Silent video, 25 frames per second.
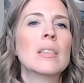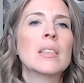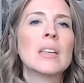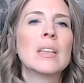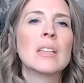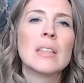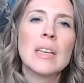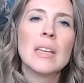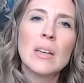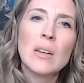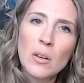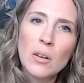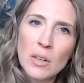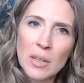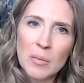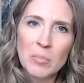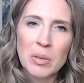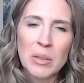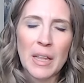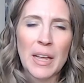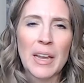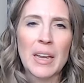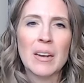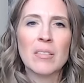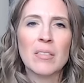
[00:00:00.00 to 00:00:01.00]
The legal
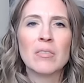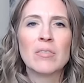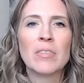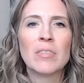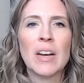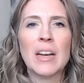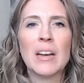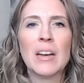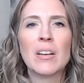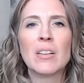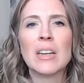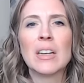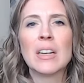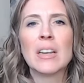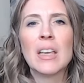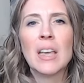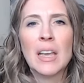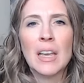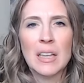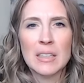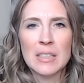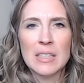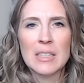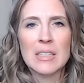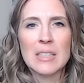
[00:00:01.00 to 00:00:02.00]
complaint filed in
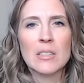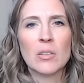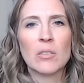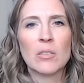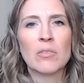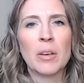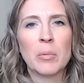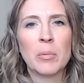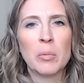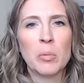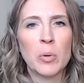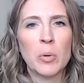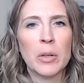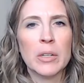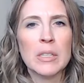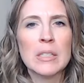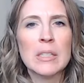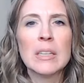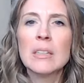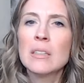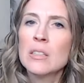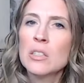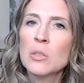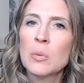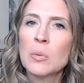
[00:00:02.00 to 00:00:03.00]
Kansas on February
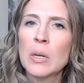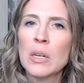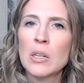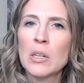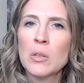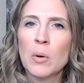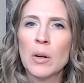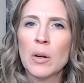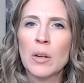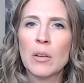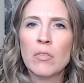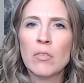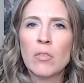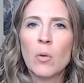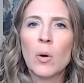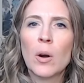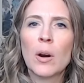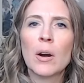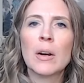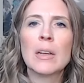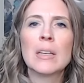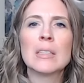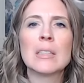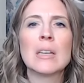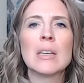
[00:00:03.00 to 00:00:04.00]
6,
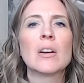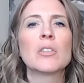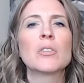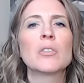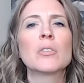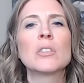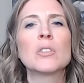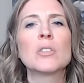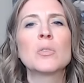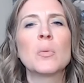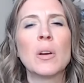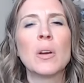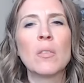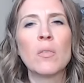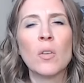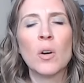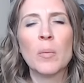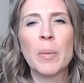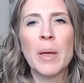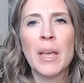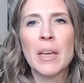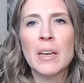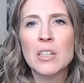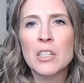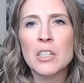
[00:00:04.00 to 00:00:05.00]
2024, is 124
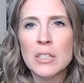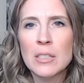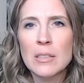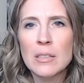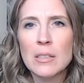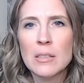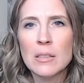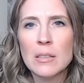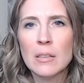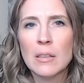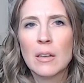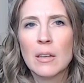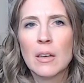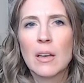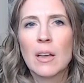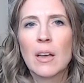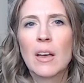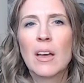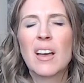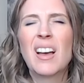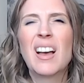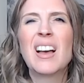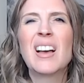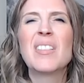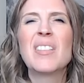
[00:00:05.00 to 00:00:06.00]
pages
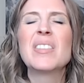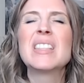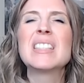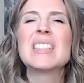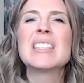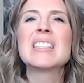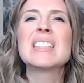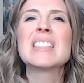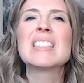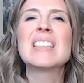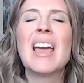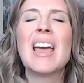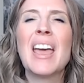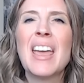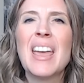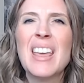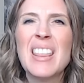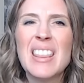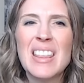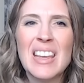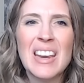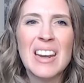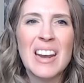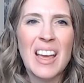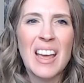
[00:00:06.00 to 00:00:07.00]
of
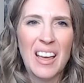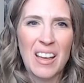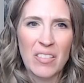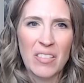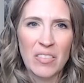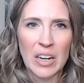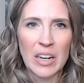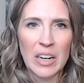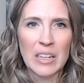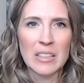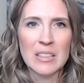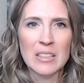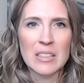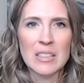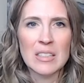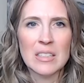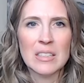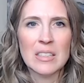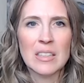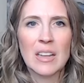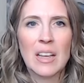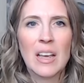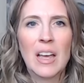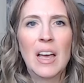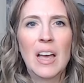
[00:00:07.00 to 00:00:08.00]
scathing
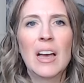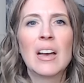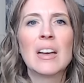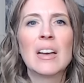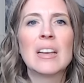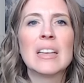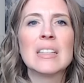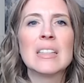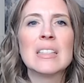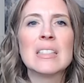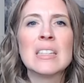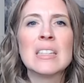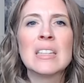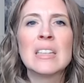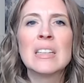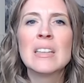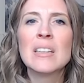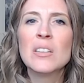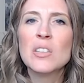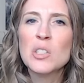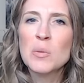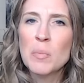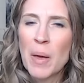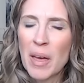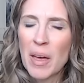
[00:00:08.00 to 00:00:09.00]
evidence against
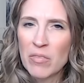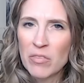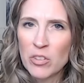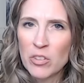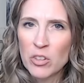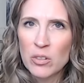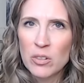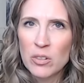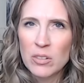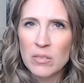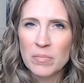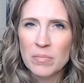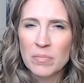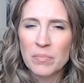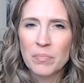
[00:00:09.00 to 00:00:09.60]
Hill's Pet Food,